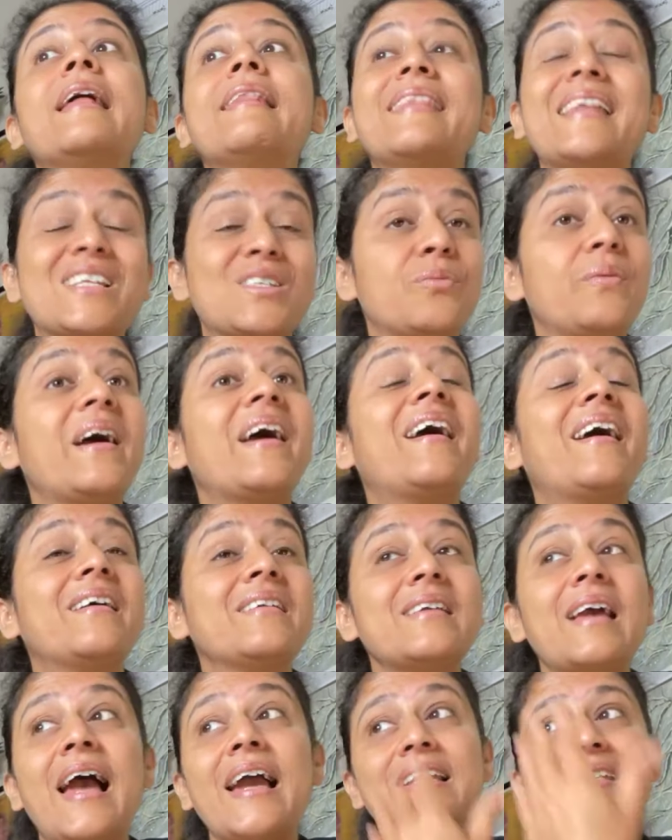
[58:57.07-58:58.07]
That's why
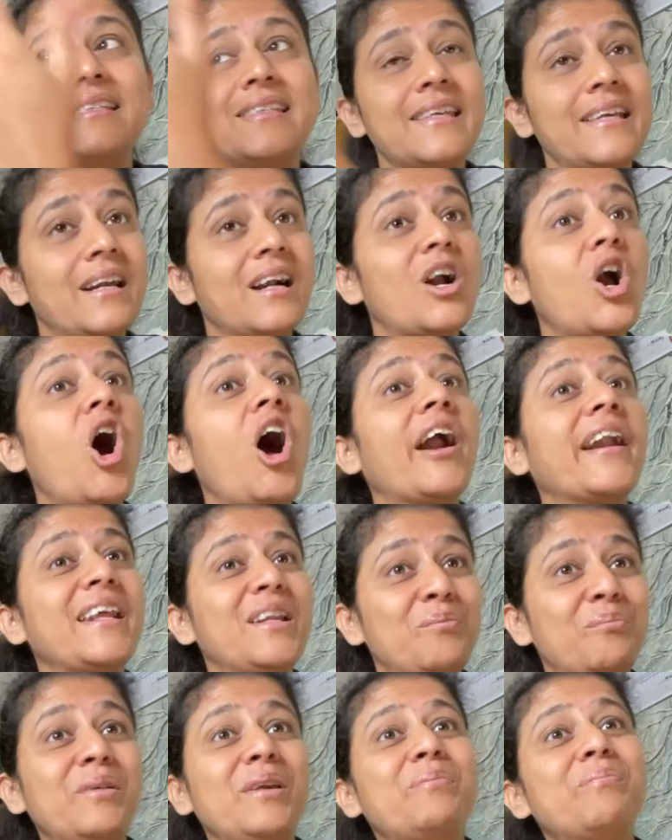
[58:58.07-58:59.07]
I see a God in
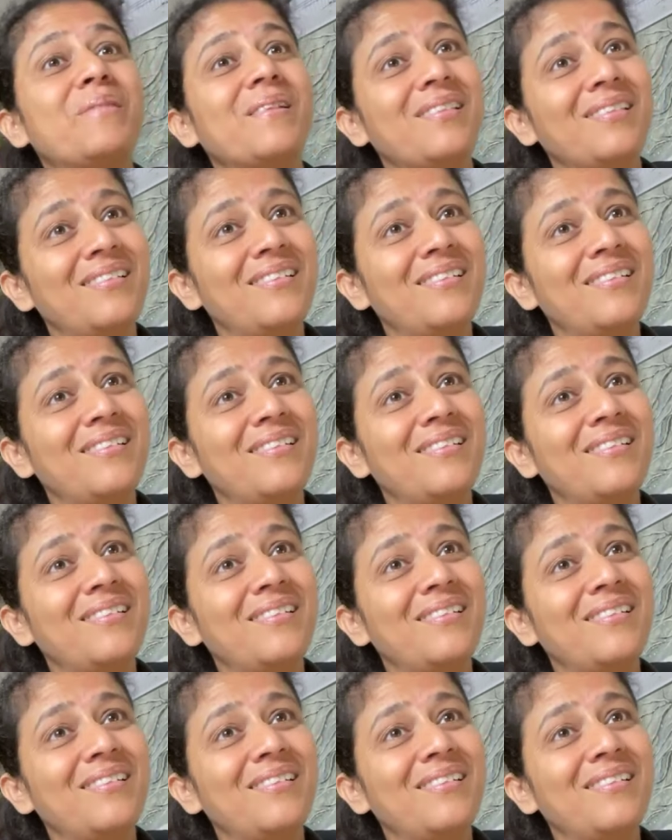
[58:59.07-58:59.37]
people.